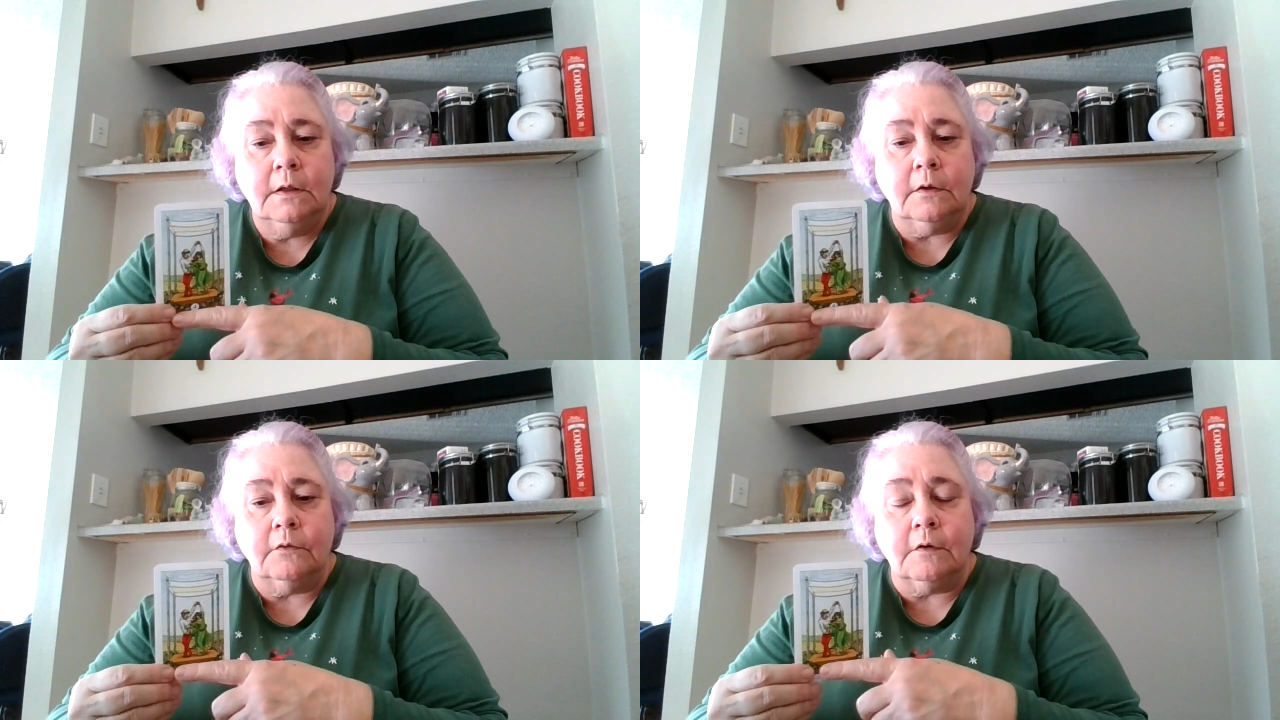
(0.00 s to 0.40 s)

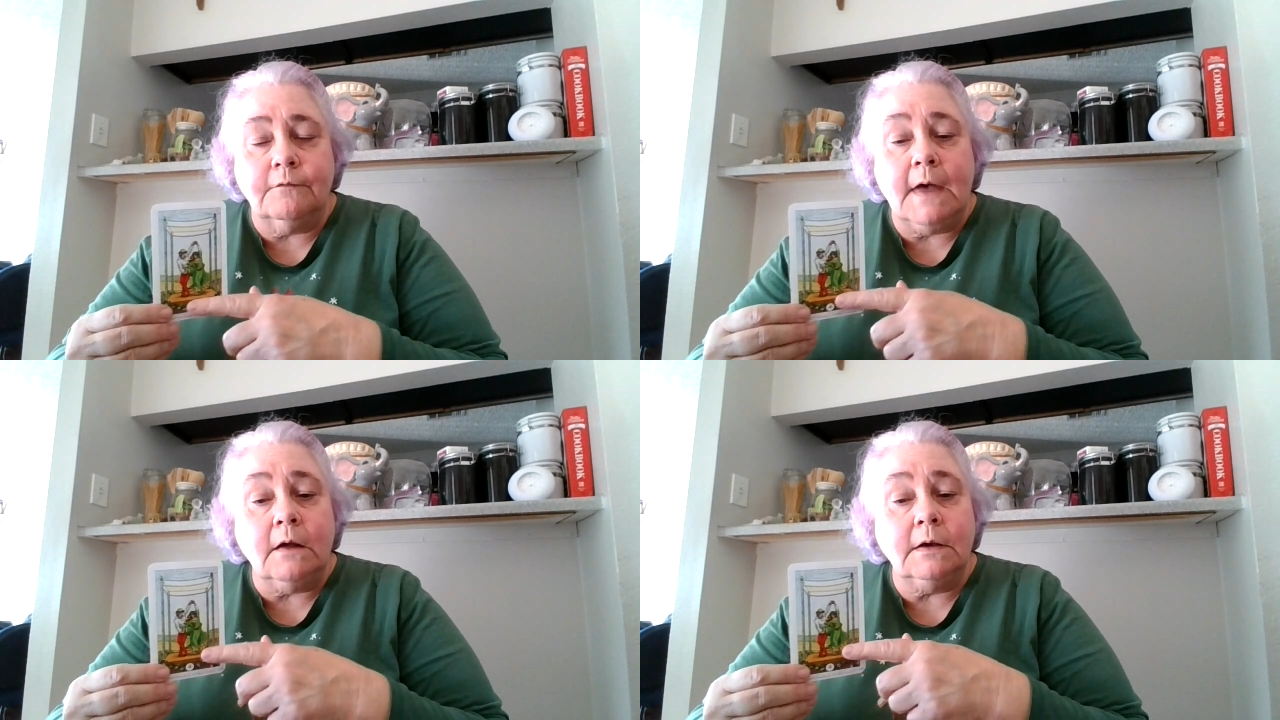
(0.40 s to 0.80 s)
There's a
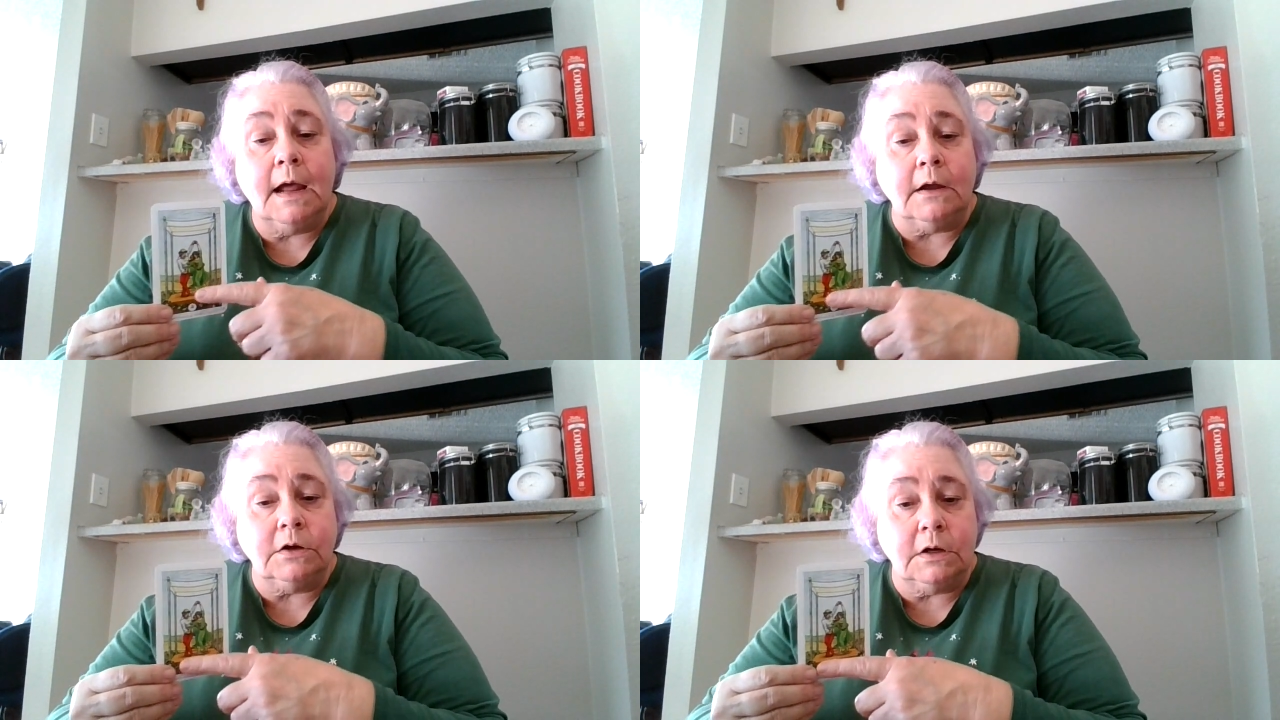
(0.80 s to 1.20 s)

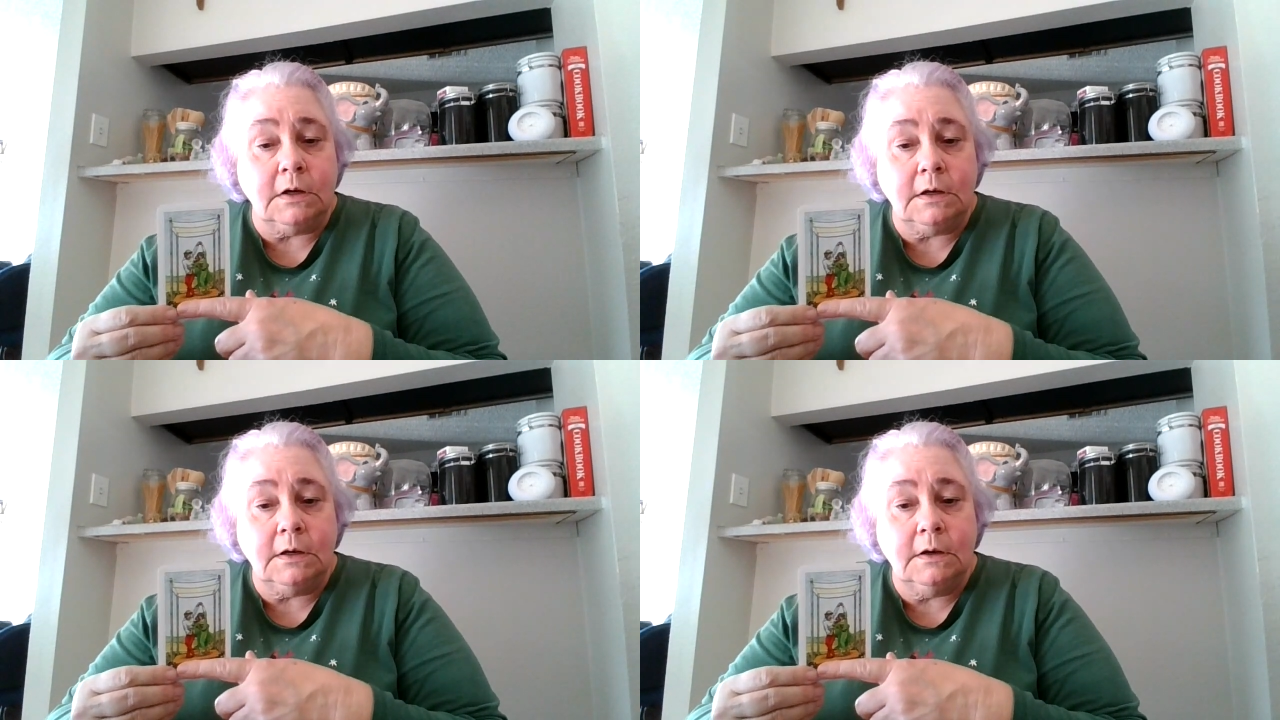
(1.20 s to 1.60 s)

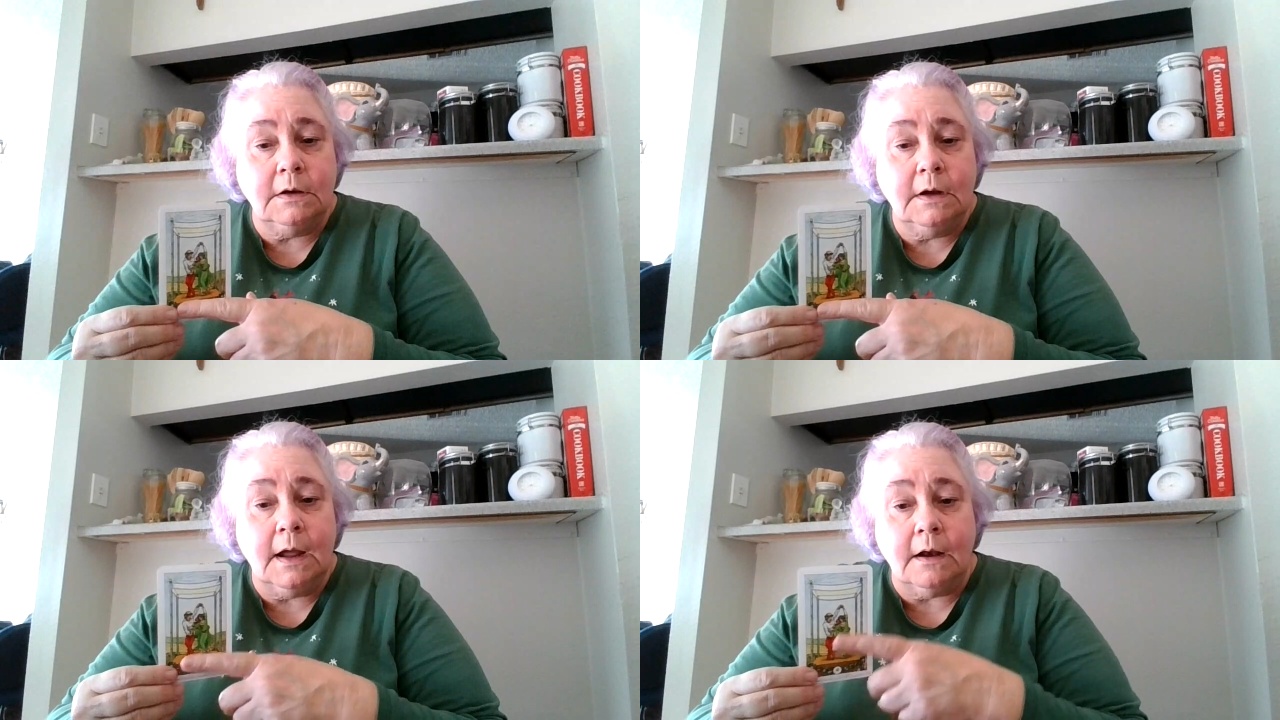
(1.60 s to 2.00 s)
foundation
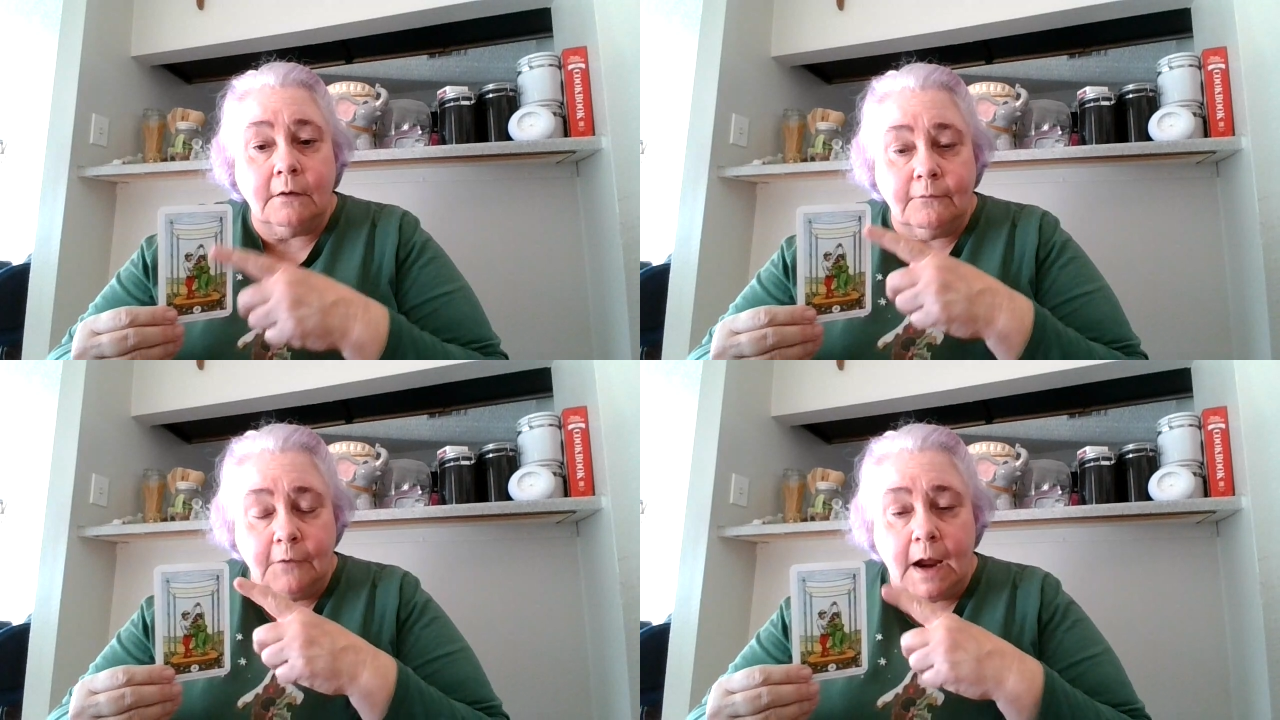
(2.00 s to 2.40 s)
and a
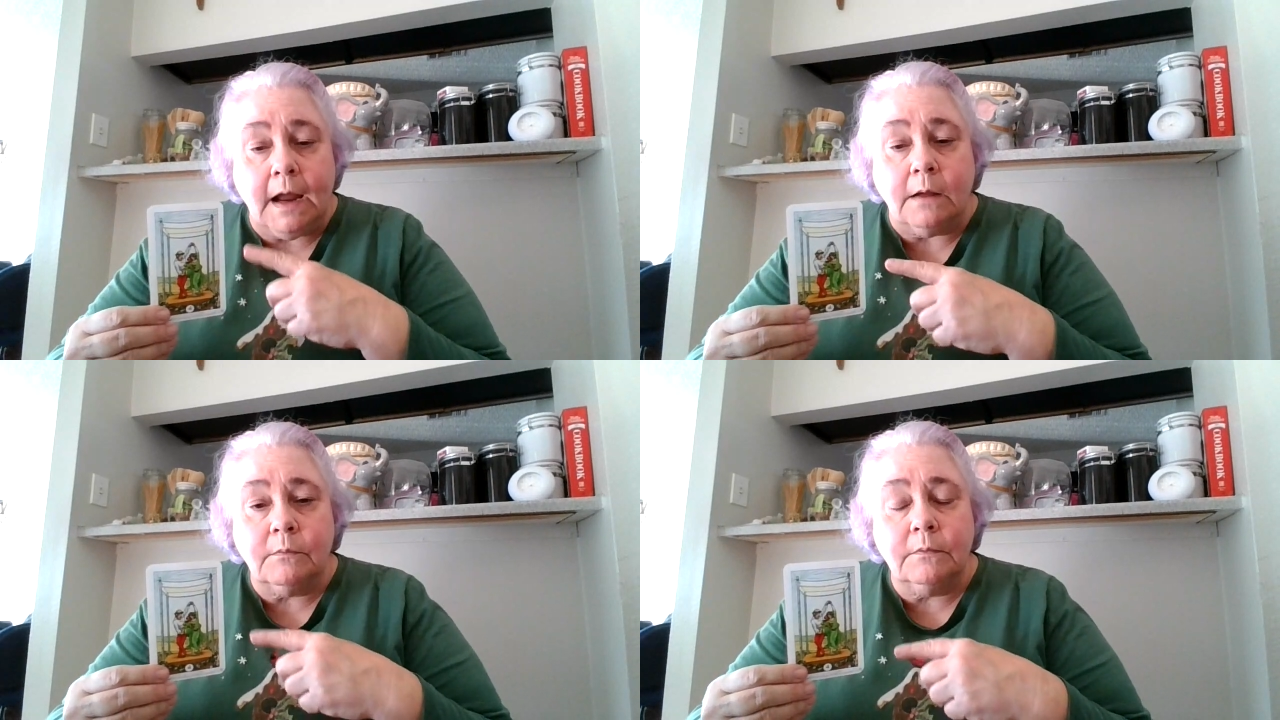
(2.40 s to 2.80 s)
frame.